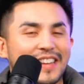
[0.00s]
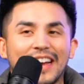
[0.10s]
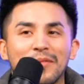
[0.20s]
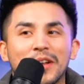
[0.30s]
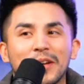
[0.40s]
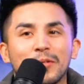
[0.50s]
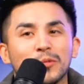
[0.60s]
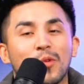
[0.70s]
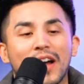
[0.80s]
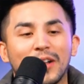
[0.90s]
Yeah, but
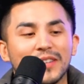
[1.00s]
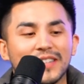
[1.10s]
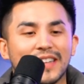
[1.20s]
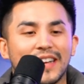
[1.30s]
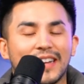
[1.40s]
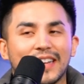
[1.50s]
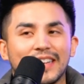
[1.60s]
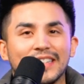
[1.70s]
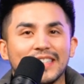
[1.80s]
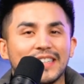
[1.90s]
what's wild is like
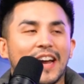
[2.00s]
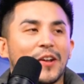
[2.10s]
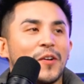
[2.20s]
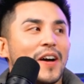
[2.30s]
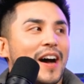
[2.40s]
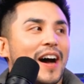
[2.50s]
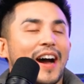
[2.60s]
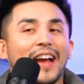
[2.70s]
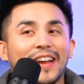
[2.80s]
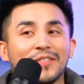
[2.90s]
in Seattle,
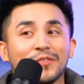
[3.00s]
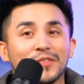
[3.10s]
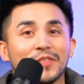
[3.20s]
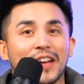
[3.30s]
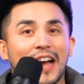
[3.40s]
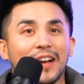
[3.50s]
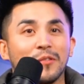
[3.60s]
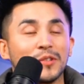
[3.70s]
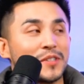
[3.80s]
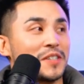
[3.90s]
I
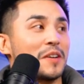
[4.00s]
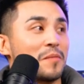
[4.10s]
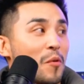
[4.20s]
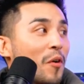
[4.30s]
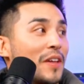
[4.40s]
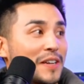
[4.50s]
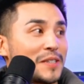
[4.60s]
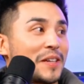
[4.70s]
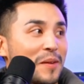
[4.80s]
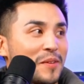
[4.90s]
was more like a
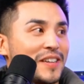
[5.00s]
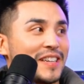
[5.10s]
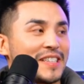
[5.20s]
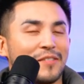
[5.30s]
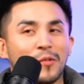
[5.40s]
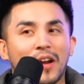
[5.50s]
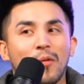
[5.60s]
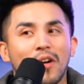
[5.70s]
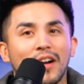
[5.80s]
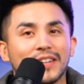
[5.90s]
celebrity because everywhere I
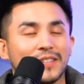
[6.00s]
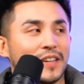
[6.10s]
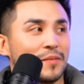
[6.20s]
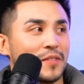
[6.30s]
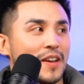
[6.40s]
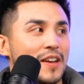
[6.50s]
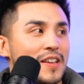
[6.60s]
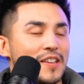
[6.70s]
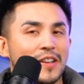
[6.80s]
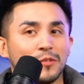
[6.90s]
walked, like
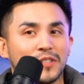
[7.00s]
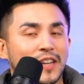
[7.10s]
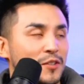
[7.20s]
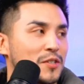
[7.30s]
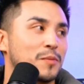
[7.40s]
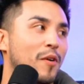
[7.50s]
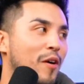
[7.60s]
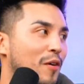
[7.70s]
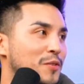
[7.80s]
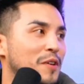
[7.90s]
it was Seattle's
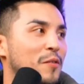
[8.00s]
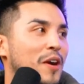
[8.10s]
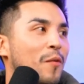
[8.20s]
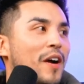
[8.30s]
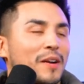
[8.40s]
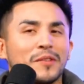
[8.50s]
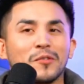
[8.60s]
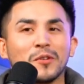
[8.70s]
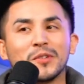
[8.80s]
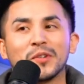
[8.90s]
small. So everywhere I walk, I'm in the
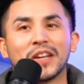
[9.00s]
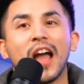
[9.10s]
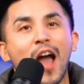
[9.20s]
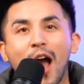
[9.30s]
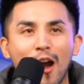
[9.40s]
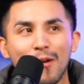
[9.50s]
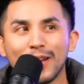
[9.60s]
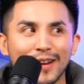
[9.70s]
grocery store, like, oh my